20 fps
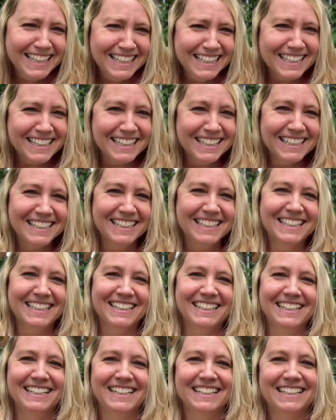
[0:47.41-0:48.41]

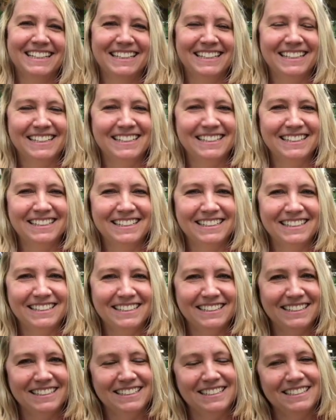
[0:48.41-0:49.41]

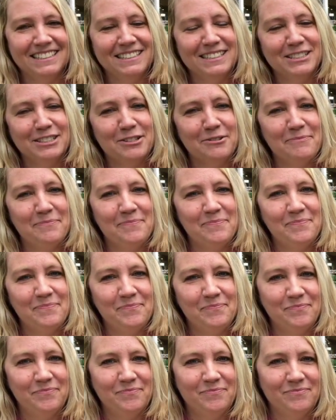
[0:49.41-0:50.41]

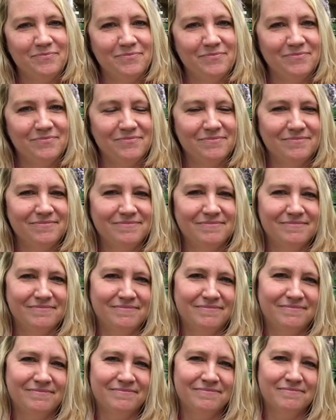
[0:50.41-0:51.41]

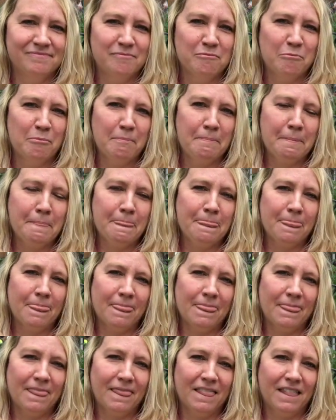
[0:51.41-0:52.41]
[no speech]